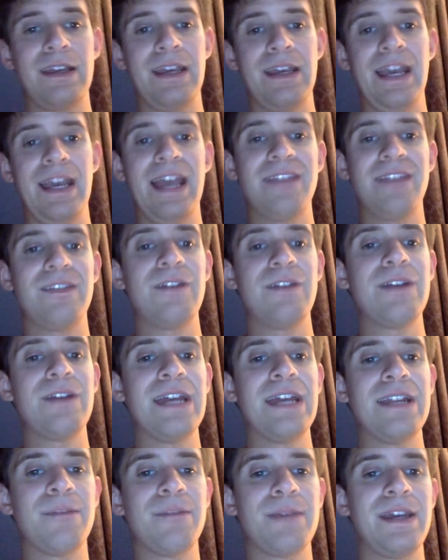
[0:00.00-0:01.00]
and Theory
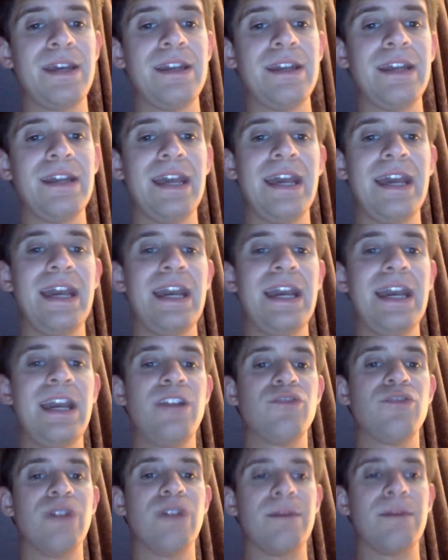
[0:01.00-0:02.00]
ended up hitting a
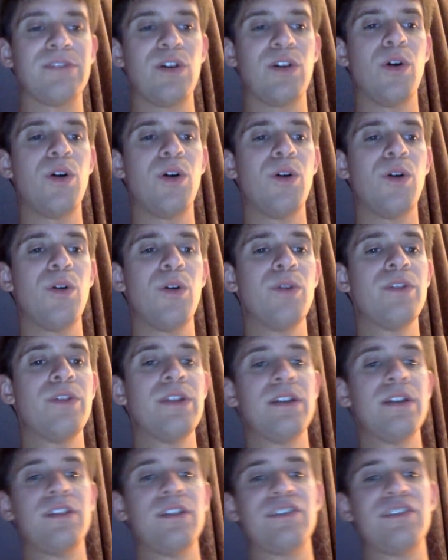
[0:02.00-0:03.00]
drop toe hold
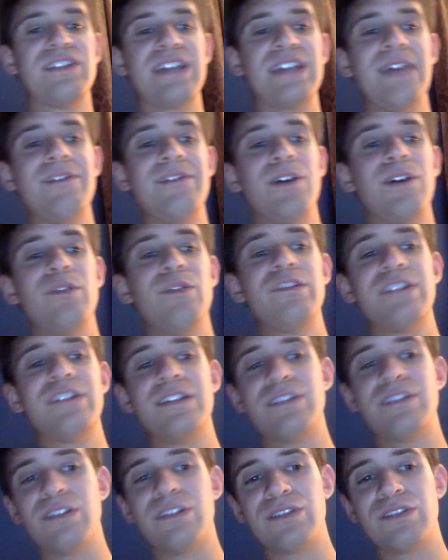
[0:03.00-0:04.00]
to Kevin Owens
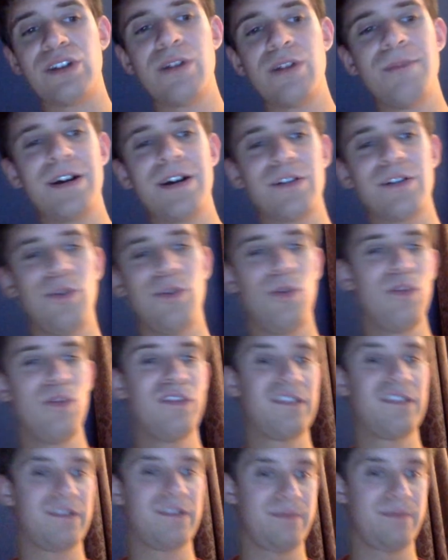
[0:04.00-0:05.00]
into the
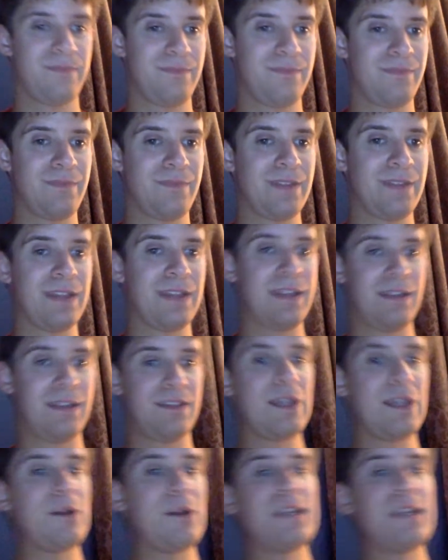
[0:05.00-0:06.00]
turnbuckles.
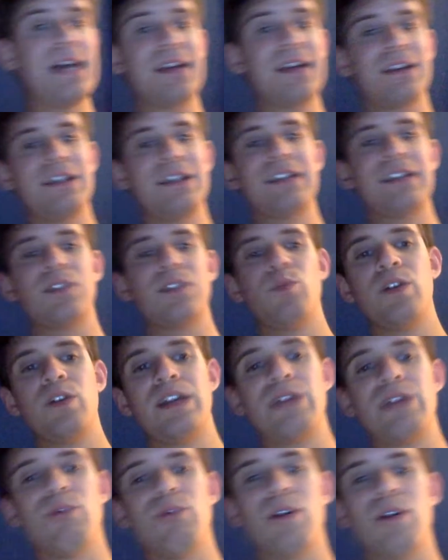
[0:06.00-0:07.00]
Theory then connected with
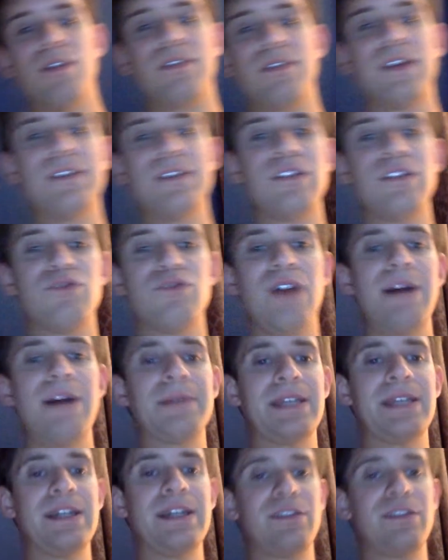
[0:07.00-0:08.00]
a rolling thunder drop
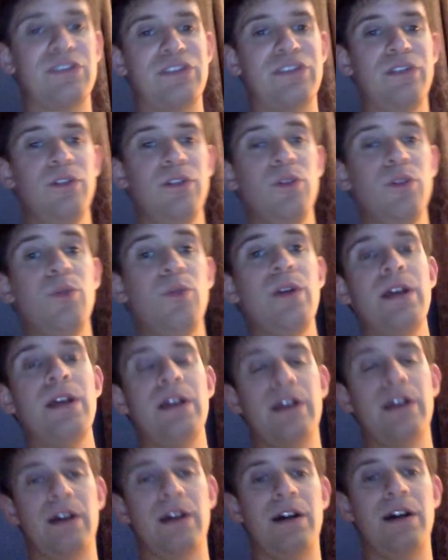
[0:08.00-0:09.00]
kick to
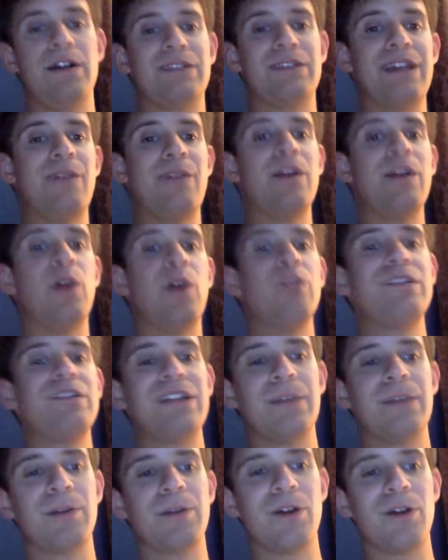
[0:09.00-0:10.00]
uh, Kevin Owens. He
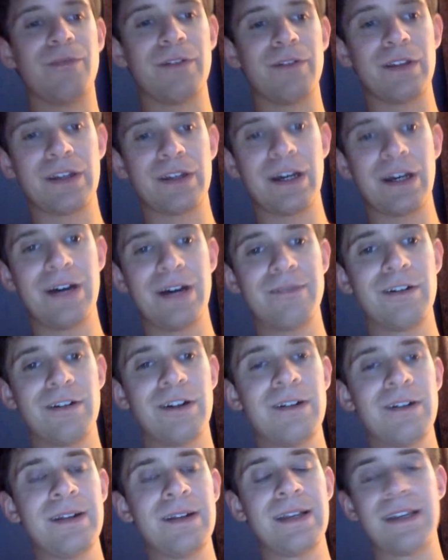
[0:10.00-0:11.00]
ended up going for the
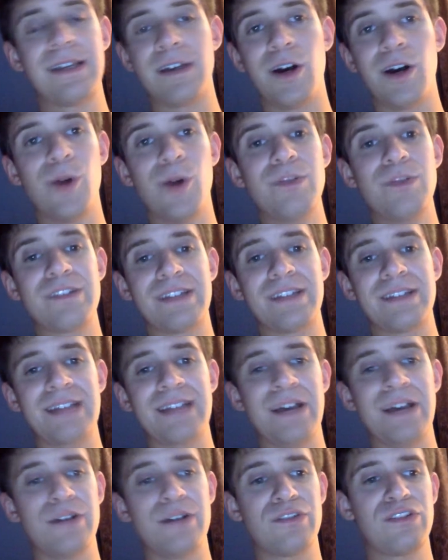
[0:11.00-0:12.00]
cover. Owens kicked
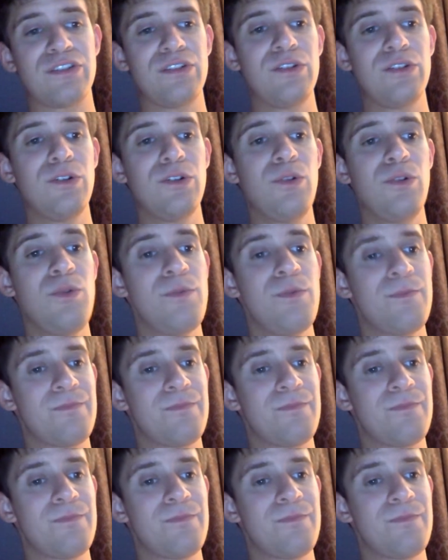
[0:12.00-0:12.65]
out at two.